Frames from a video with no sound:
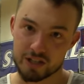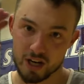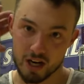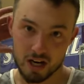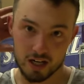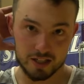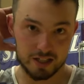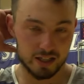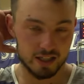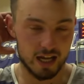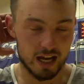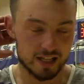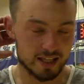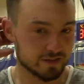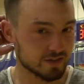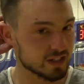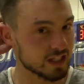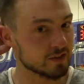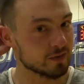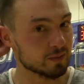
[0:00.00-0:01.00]
saw a lot of
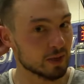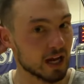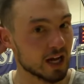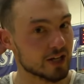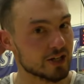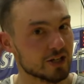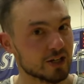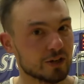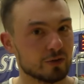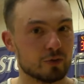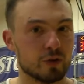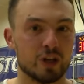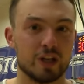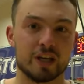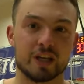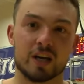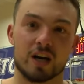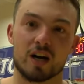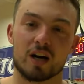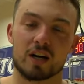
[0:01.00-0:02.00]
different team last year, really
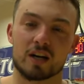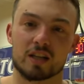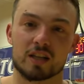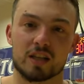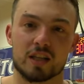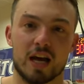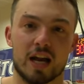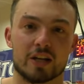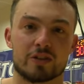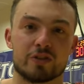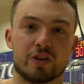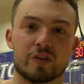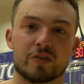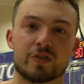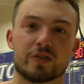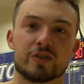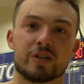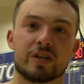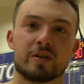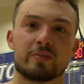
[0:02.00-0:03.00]
young, a lot of
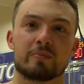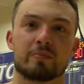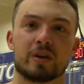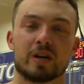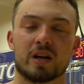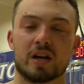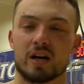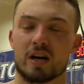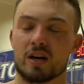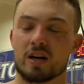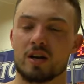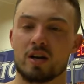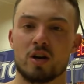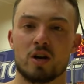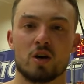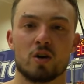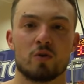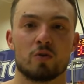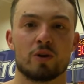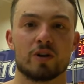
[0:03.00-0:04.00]
transfers in, but
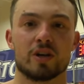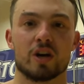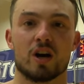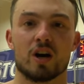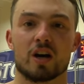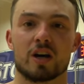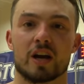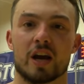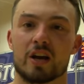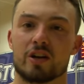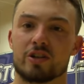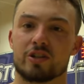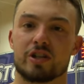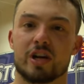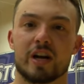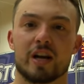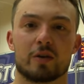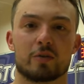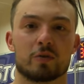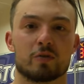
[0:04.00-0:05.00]
we're young,
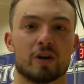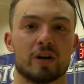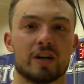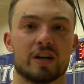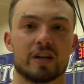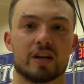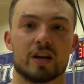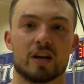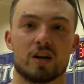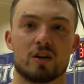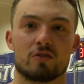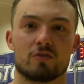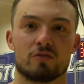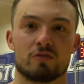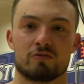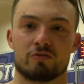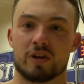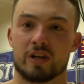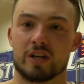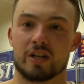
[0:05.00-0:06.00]
energetic, we're ready to go,
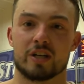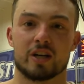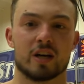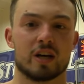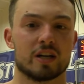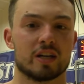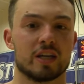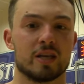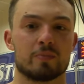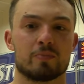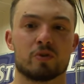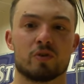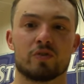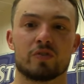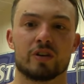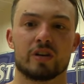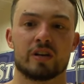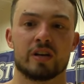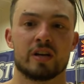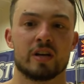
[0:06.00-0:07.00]
ready to keep
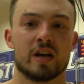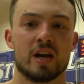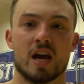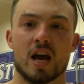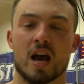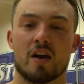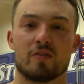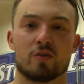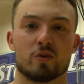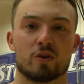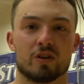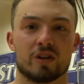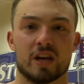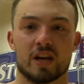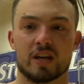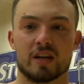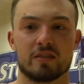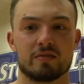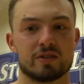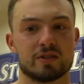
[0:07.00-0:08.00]
proving everyone
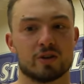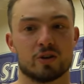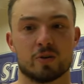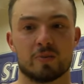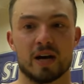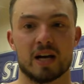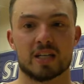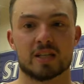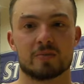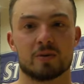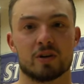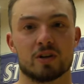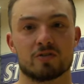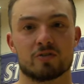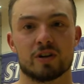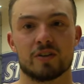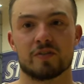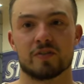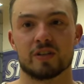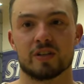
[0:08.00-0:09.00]
that Stonehill basketball is
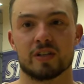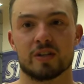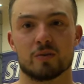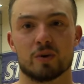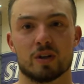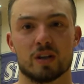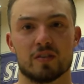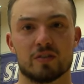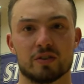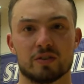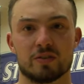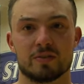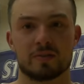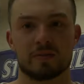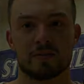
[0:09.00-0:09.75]
ready for the D1 level.